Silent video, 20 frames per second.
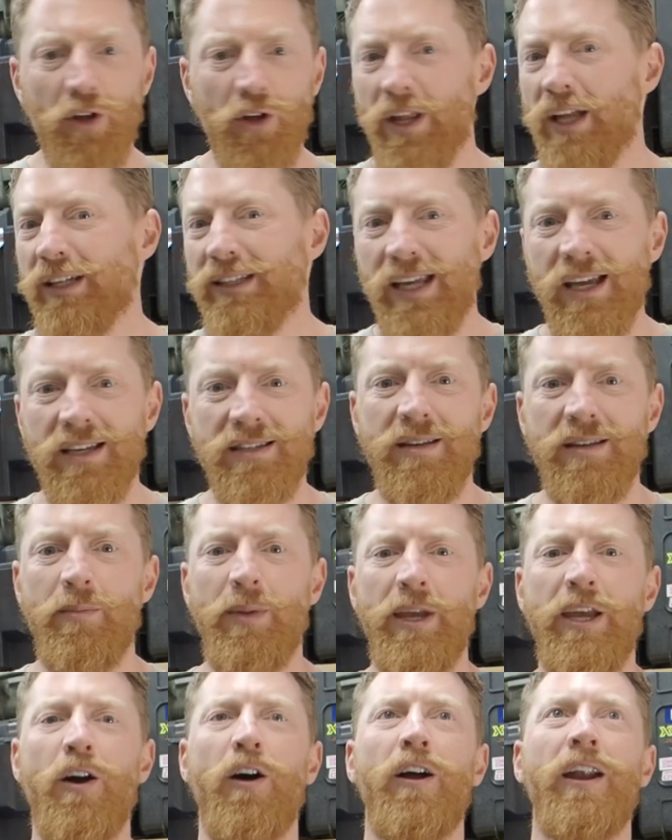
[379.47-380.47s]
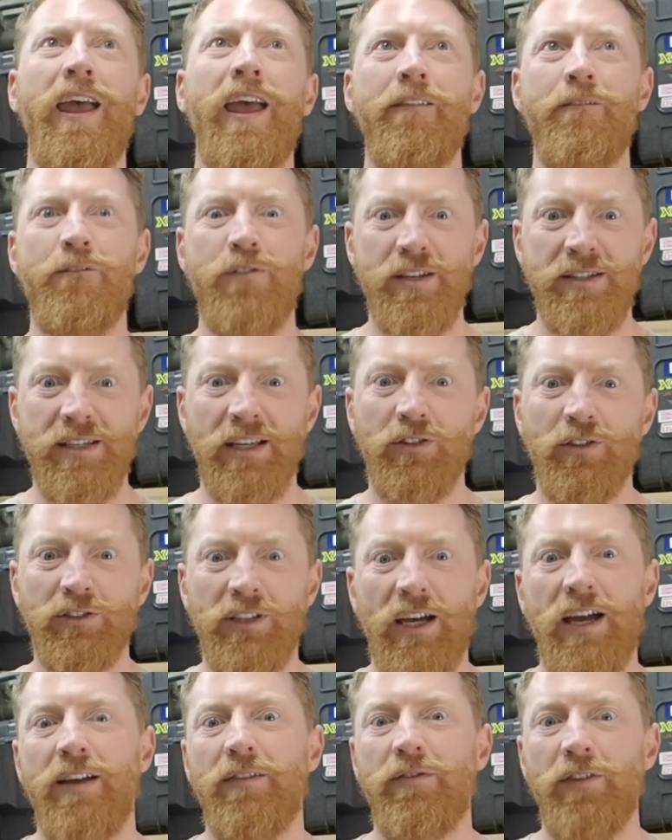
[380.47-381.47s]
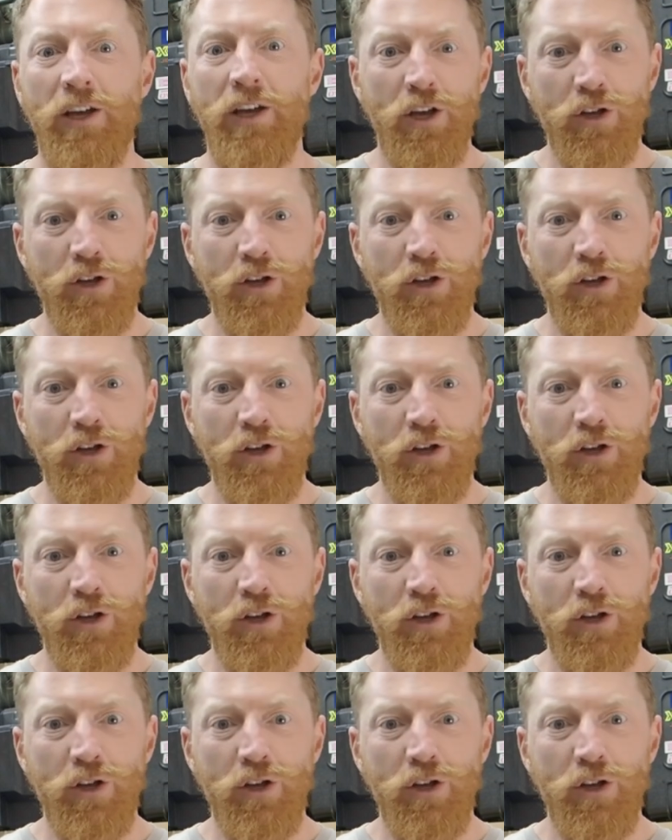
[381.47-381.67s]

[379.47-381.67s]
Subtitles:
that DSMB on every single dive.